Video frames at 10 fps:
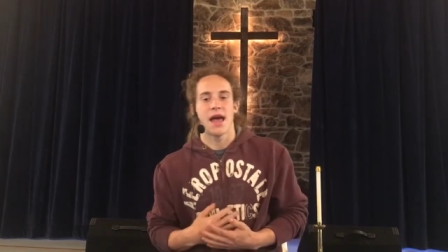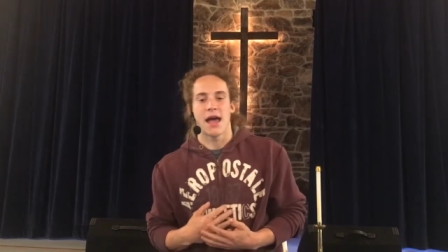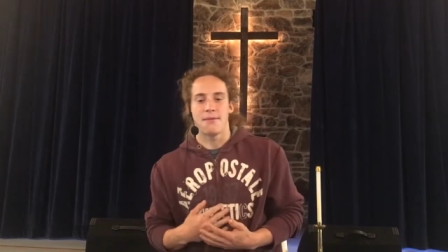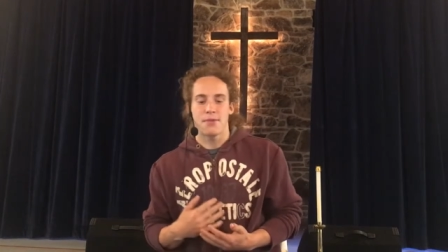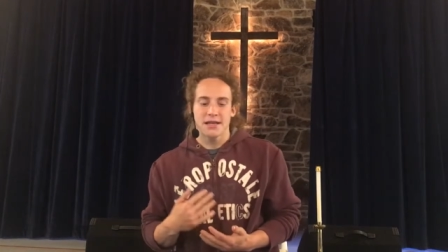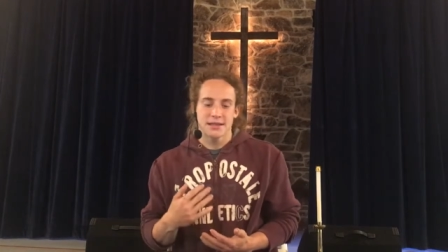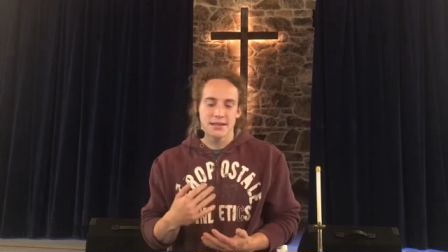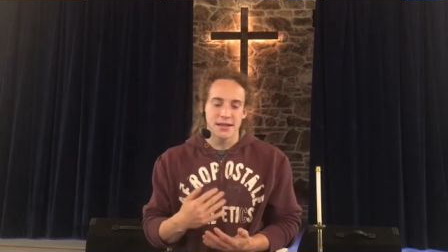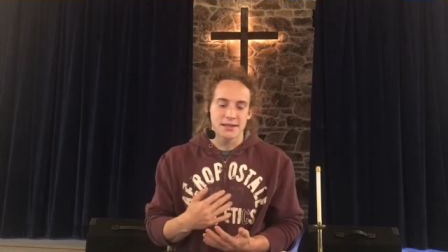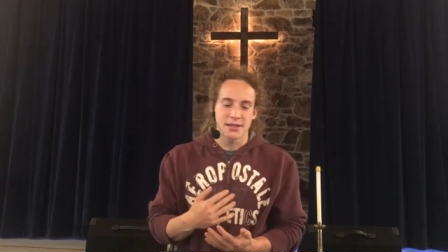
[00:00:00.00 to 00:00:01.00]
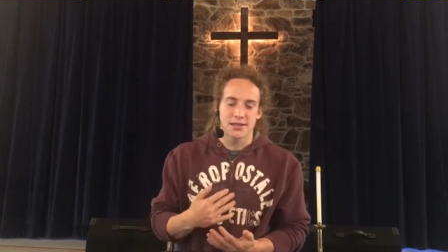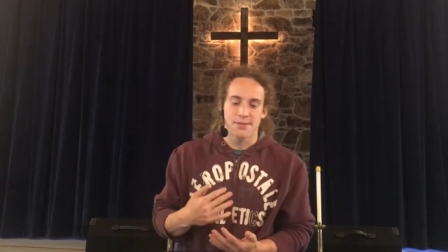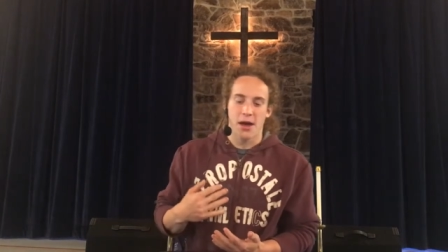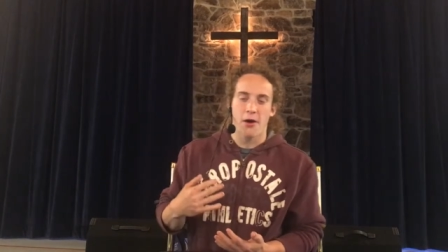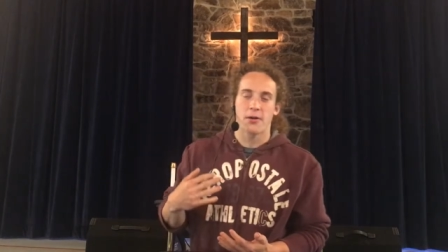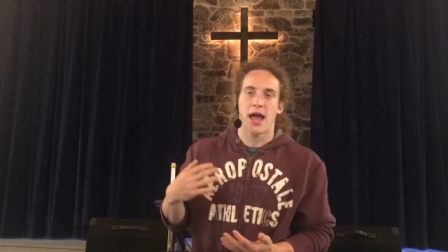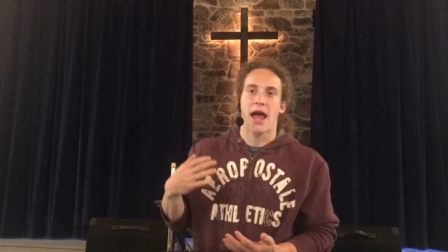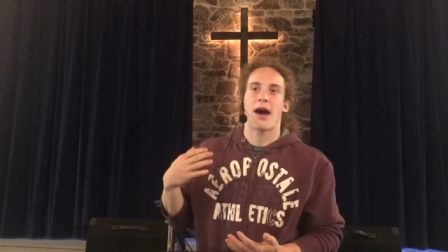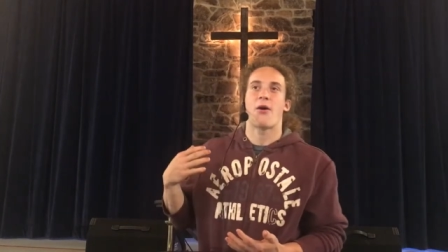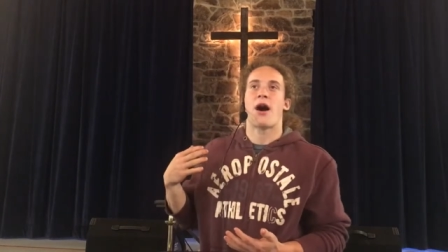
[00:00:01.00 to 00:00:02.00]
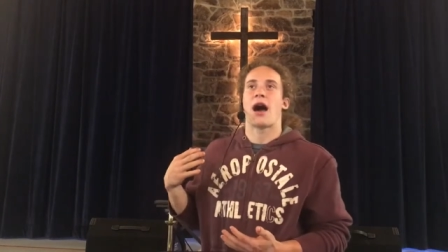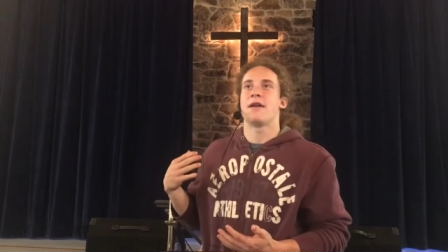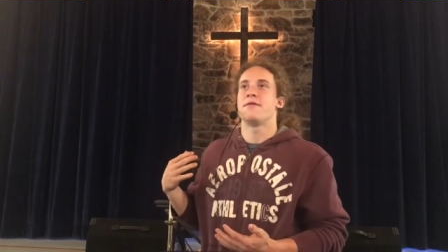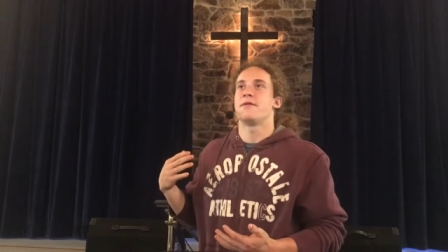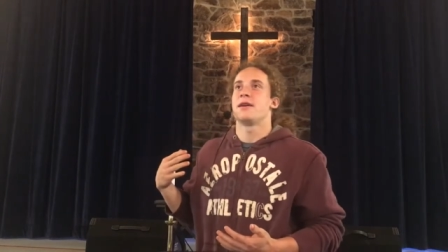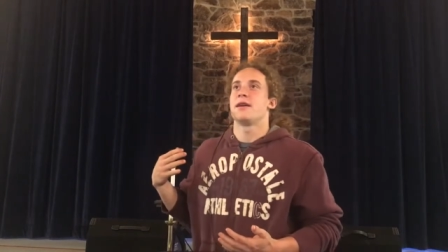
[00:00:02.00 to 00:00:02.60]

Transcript: And basically, it's just about how I've